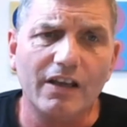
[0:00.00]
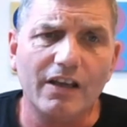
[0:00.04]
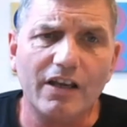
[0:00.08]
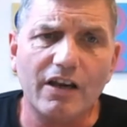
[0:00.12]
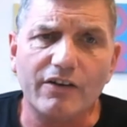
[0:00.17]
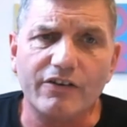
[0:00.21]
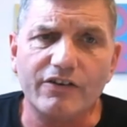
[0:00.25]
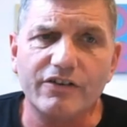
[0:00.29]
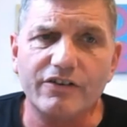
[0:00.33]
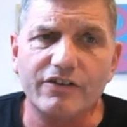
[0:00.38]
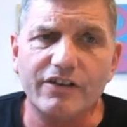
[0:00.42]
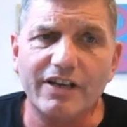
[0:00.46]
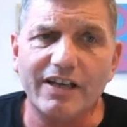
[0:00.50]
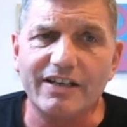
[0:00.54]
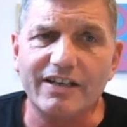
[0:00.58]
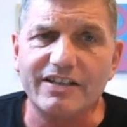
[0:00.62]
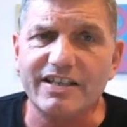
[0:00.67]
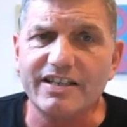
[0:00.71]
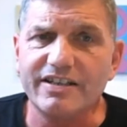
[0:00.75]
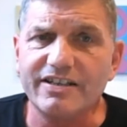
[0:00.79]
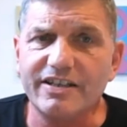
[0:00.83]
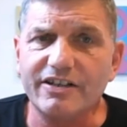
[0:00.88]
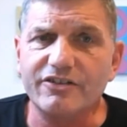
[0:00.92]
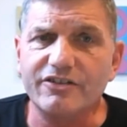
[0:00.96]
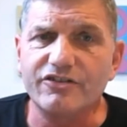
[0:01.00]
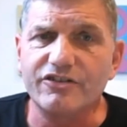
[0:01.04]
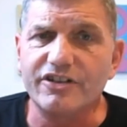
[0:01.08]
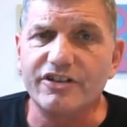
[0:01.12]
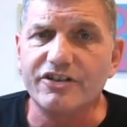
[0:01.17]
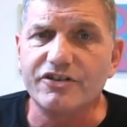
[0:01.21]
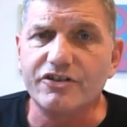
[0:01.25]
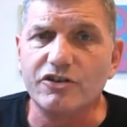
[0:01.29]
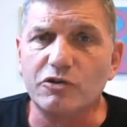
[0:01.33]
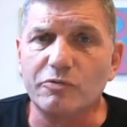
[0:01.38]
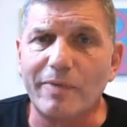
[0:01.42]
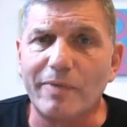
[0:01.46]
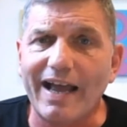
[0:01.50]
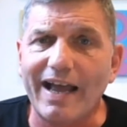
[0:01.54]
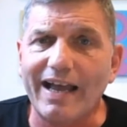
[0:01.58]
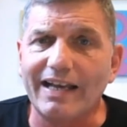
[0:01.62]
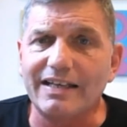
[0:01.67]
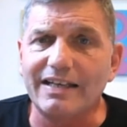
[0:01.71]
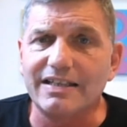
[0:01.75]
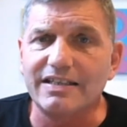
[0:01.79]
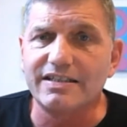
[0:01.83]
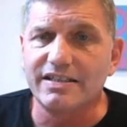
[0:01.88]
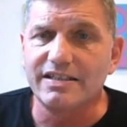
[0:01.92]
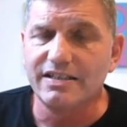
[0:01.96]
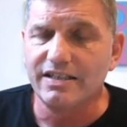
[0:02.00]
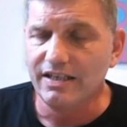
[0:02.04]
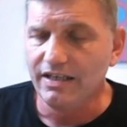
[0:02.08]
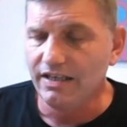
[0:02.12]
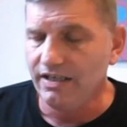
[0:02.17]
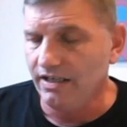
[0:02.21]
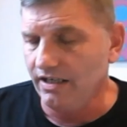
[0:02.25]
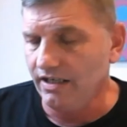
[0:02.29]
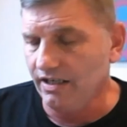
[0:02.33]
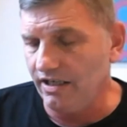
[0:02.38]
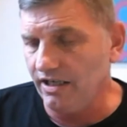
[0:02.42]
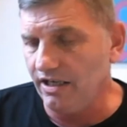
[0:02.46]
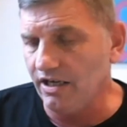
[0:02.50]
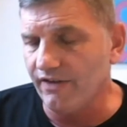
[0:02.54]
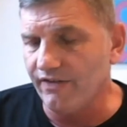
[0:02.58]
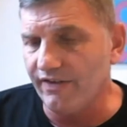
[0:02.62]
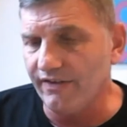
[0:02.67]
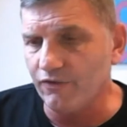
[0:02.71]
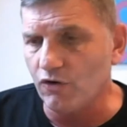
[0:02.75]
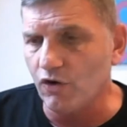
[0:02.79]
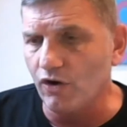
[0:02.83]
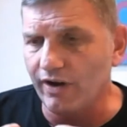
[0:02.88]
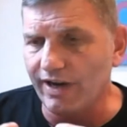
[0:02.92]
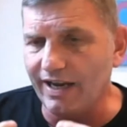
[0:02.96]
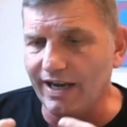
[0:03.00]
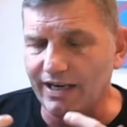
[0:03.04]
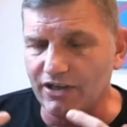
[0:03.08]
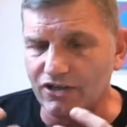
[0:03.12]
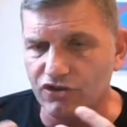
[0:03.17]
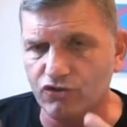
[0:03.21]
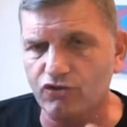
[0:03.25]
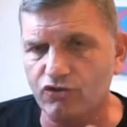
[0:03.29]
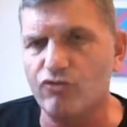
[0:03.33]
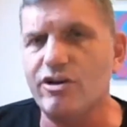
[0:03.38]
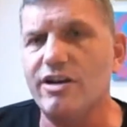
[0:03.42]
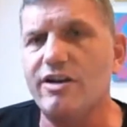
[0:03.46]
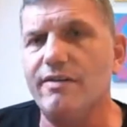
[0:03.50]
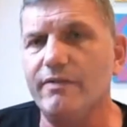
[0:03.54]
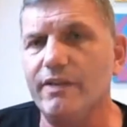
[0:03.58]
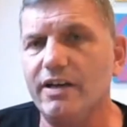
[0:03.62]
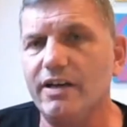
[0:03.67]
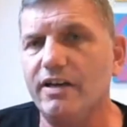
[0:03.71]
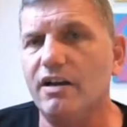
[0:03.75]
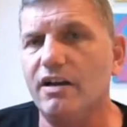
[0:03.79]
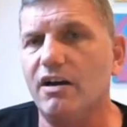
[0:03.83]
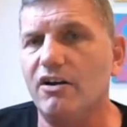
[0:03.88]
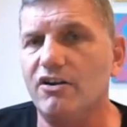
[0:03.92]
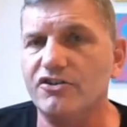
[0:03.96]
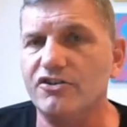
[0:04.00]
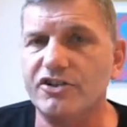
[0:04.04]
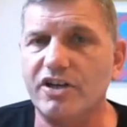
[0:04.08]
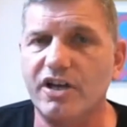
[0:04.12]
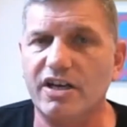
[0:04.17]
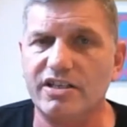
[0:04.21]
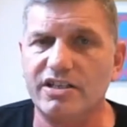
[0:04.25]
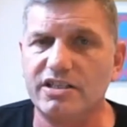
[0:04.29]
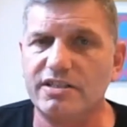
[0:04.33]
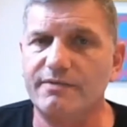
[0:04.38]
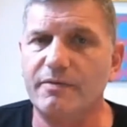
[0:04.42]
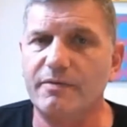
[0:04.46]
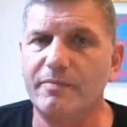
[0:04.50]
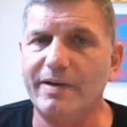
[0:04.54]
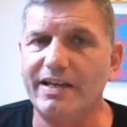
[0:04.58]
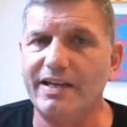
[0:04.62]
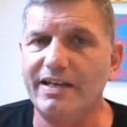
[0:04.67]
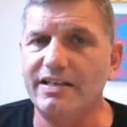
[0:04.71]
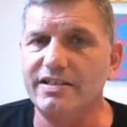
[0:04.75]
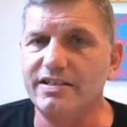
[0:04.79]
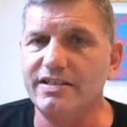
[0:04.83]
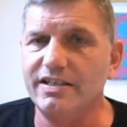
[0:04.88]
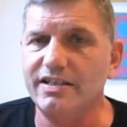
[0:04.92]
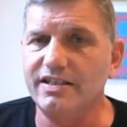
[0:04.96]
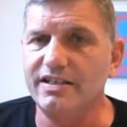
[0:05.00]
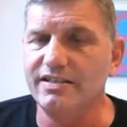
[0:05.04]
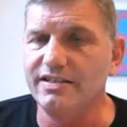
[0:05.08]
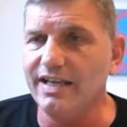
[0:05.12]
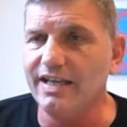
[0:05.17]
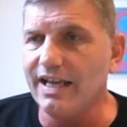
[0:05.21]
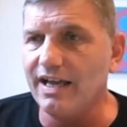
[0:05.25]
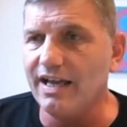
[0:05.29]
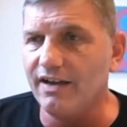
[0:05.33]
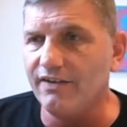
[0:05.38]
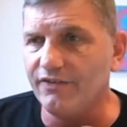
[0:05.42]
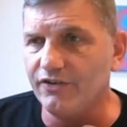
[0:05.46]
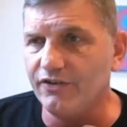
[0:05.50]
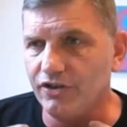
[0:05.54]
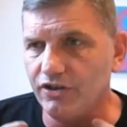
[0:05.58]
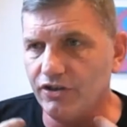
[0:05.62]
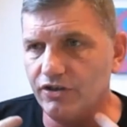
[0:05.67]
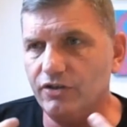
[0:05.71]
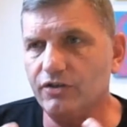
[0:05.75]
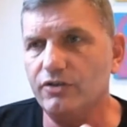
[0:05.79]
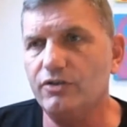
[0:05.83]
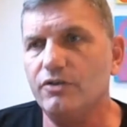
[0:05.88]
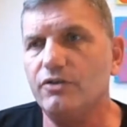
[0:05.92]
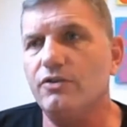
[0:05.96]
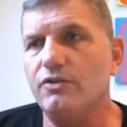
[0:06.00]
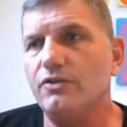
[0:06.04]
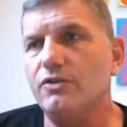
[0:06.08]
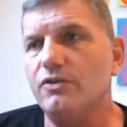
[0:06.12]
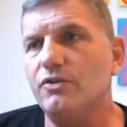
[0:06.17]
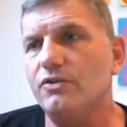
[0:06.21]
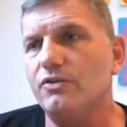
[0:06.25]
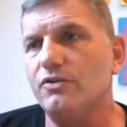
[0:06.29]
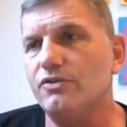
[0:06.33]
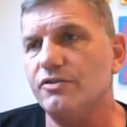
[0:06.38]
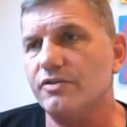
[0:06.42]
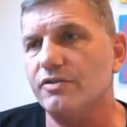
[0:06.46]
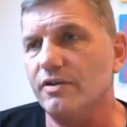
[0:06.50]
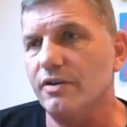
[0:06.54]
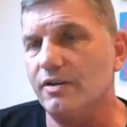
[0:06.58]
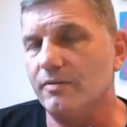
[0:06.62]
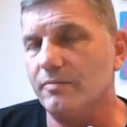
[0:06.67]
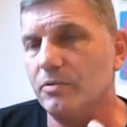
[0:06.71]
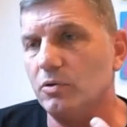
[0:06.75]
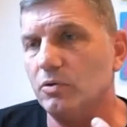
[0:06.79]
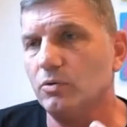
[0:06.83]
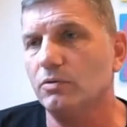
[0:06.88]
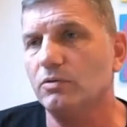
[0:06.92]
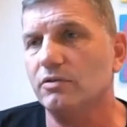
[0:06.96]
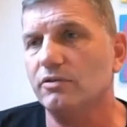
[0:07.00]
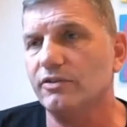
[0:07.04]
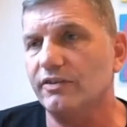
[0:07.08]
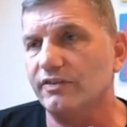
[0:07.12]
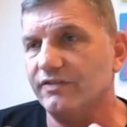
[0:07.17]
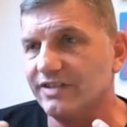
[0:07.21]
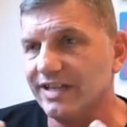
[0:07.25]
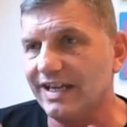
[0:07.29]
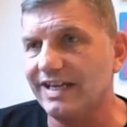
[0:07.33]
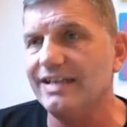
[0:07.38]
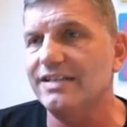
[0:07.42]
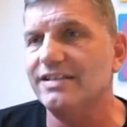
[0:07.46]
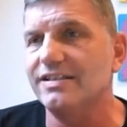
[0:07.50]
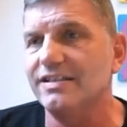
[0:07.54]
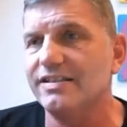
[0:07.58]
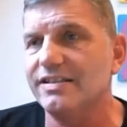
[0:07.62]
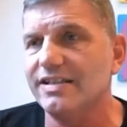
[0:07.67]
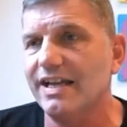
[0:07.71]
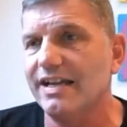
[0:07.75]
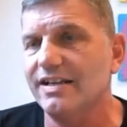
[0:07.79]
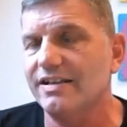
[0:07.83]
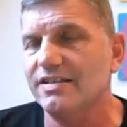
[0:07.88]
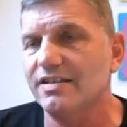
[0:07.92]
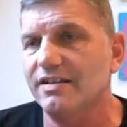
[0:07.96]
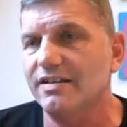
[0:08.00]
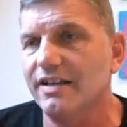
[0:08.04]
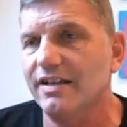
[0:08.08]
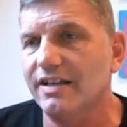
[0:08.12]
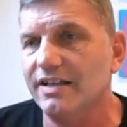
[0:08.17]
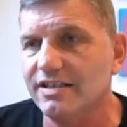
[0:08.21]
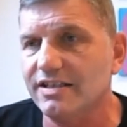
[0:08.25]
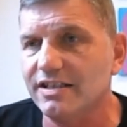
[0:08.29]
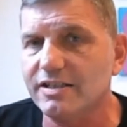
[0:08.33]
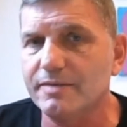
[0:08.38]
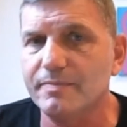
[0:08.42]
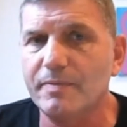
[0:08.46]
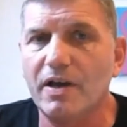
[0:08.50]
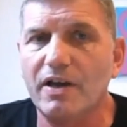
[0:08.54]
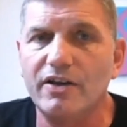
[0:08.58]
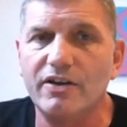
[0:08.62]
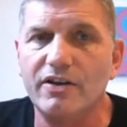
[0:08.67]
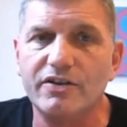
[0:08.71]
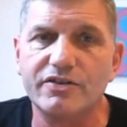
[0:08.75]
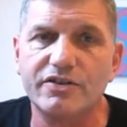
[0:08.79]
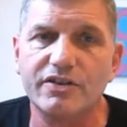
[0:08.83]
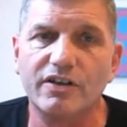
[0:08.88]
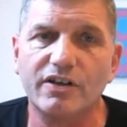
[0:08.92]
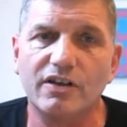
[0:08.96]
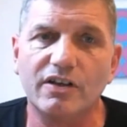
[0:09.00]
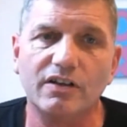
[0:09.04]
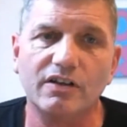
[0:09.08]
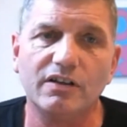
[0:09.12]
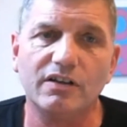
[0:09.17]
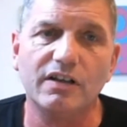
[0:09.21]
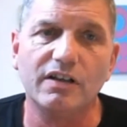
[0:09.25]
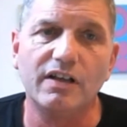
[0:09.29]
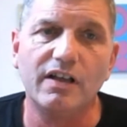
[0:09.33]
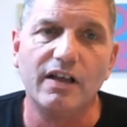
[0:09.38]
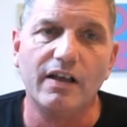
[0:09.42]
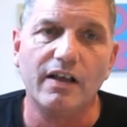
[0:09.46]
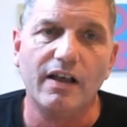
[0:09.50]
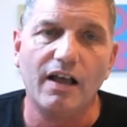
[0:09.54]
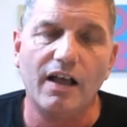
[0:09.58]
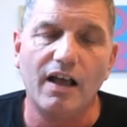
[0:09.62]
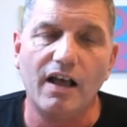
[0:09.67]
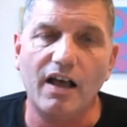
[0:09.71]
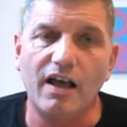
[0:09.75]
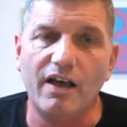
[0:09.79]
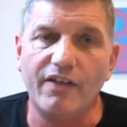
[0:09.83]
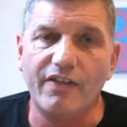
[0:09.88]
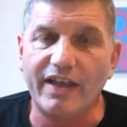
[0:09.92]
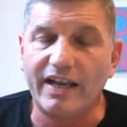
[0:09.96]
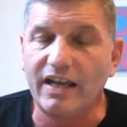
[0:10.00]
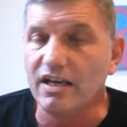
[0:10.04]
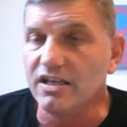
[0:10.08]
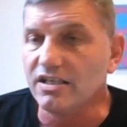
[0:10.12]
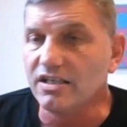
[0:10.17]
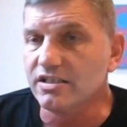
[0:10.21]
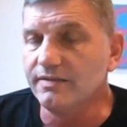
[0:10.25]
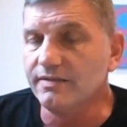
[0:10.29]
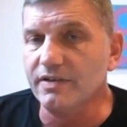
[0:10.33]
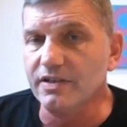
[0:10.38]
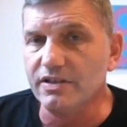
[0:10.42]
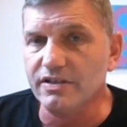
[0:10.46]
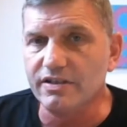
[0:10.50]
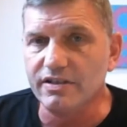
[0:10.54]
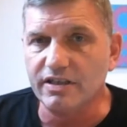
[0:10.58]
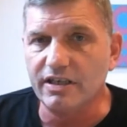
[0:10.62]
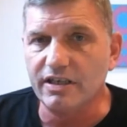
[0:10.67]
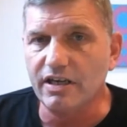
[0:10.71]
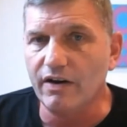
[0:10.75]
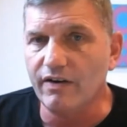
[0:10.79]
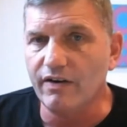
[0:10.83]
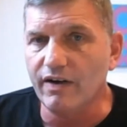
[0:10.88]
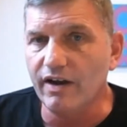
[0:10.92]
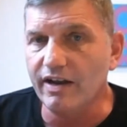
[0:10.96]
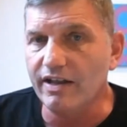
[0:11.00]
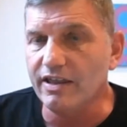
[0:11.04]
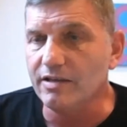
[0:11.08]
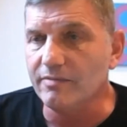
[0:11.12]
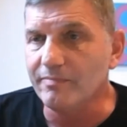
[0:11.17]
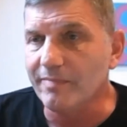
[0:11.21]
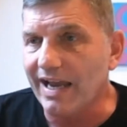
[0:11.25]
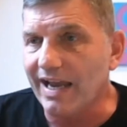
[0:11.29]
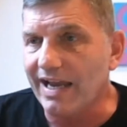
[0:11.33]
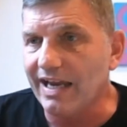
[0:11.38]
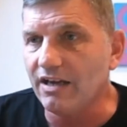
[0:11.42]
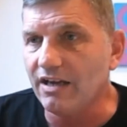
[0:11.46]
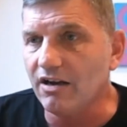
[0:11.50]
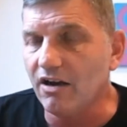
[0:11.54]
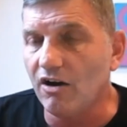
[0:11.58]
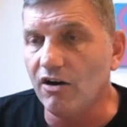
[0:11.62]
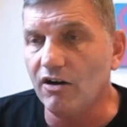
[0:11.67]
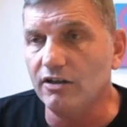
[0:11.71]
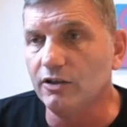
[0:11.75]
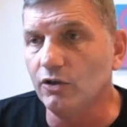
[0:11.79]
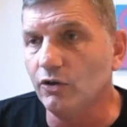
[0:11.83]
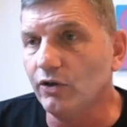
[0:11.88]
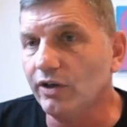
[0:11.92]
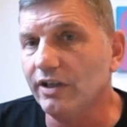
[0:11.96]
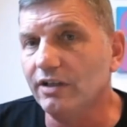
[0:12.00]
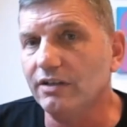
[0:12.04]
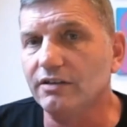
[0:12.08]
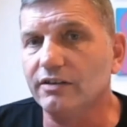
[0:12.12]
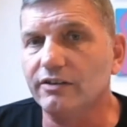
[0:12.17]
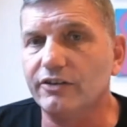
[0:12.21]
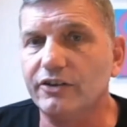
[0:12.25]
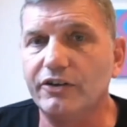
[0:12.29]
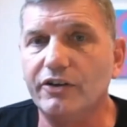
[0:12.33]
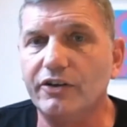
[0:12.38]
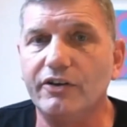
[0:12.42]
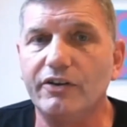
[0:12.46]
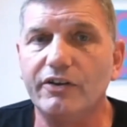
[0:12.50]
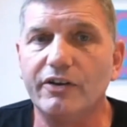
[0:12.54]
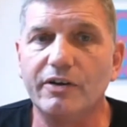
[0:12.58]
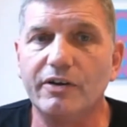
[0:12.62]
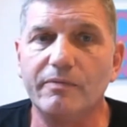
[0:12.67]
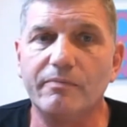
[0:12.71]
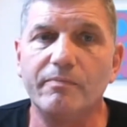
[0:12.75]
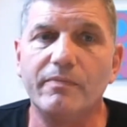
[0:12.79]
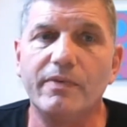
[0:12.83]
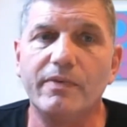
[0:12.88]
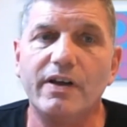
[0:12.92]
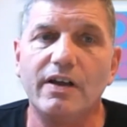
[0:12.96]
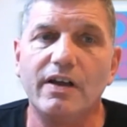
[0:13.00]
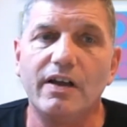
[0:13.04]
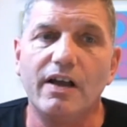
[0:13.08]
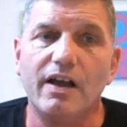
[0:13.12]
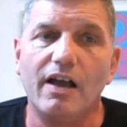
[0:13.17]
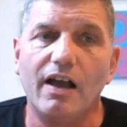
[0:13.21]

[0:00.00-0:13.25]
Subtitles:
know, existing traditional banks, you know, they've got extremely large customer bases. They have huge pools of data sets at their disposal. Their customers, you know, in the main are loyal to them.